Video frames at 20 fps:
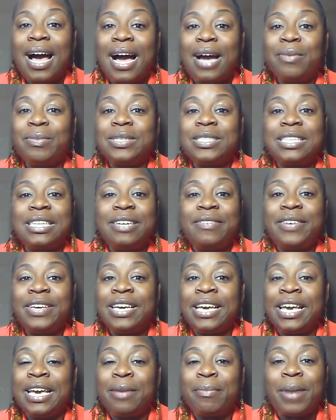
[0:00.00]
I was
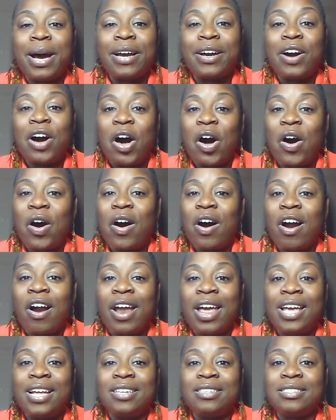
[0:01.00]
living in my
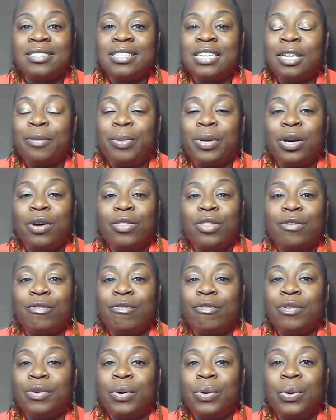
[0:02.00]
car and sleeping on the
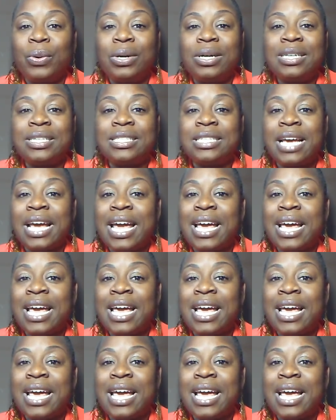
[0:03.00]
floors